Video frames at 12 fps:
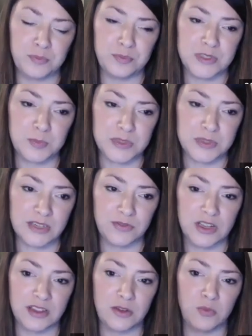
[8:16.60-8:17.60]

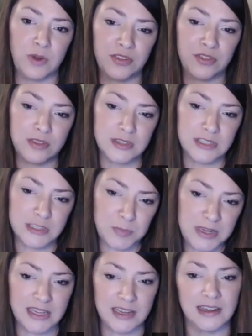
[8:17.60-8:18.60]
specifically with
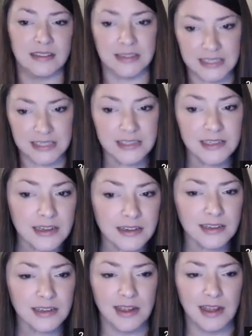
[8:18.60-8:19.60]
speaking and listening,
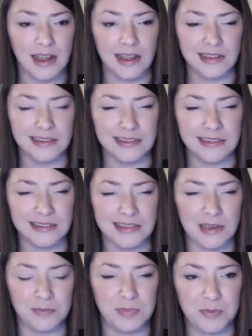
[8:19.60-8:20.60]

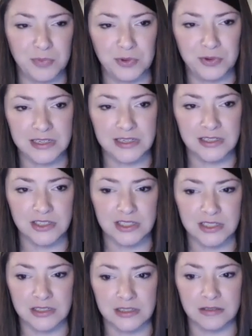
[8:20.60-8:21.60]
that people need
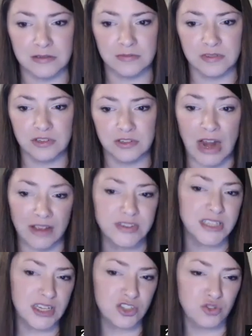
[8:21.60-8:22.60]
to
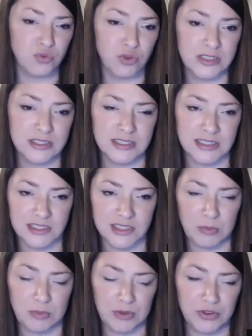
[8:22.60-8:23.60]
gravitate towards as
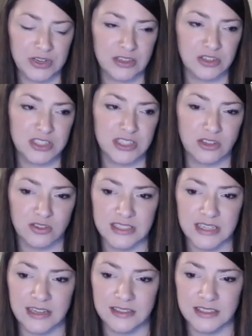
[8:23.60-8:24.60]
they're building their skill
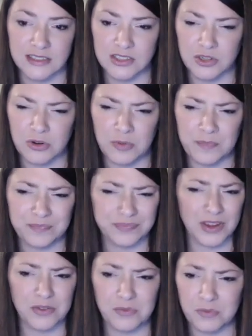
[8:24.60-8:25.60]
sets. And so
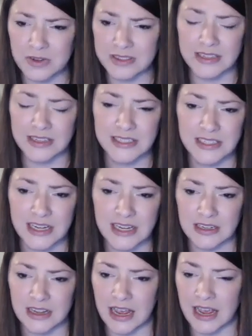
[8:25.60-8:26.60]
with
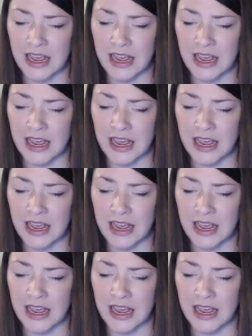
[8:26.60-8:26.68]
listening,